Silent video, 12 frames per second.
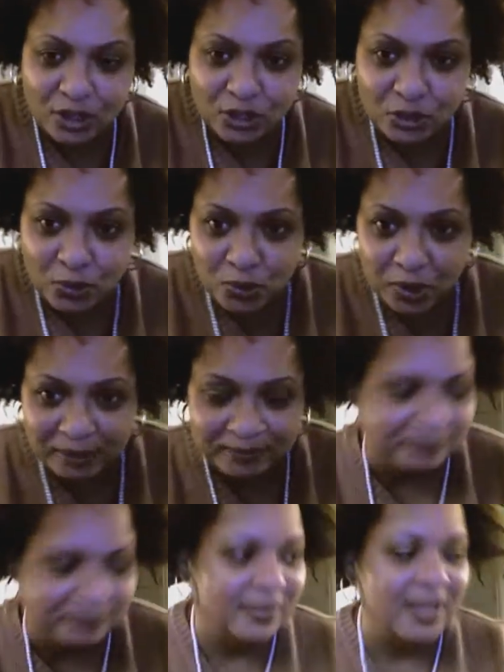our tour
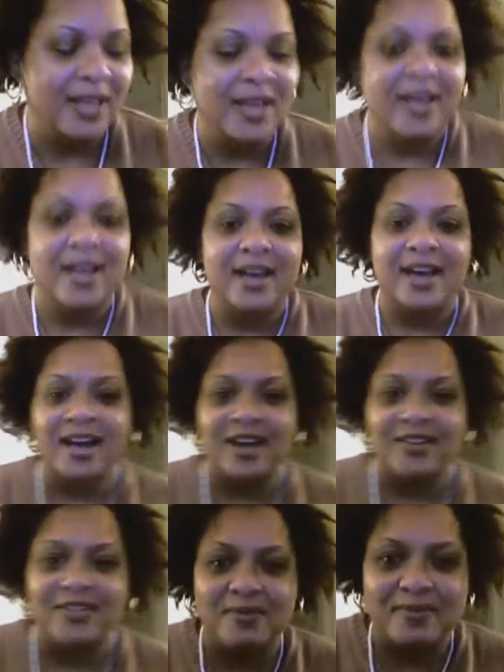
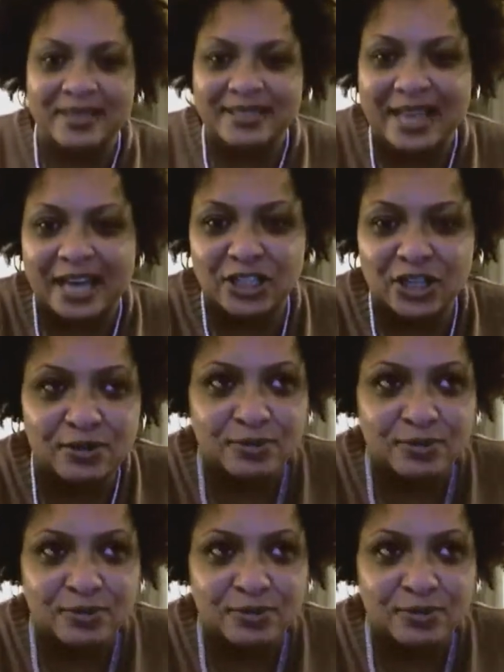of Miss Sasha